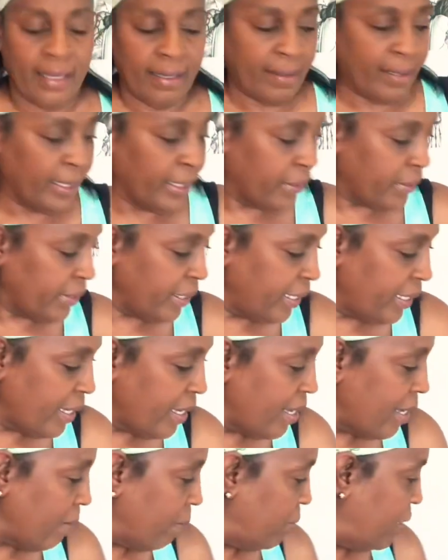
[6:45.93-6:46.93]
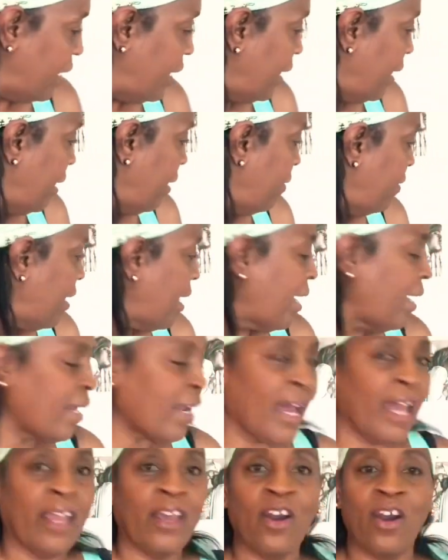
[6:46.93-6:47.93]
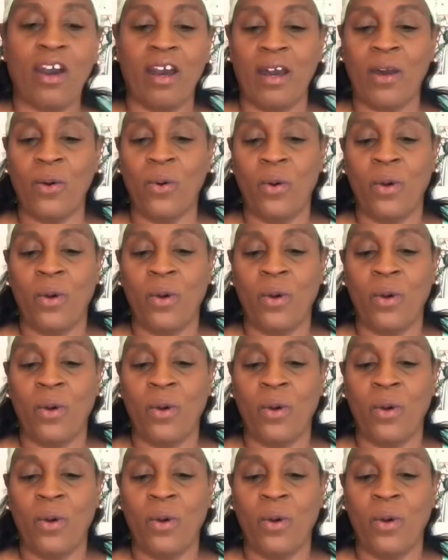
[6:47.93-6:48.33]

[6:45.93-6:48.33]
clearly am seeing that I got,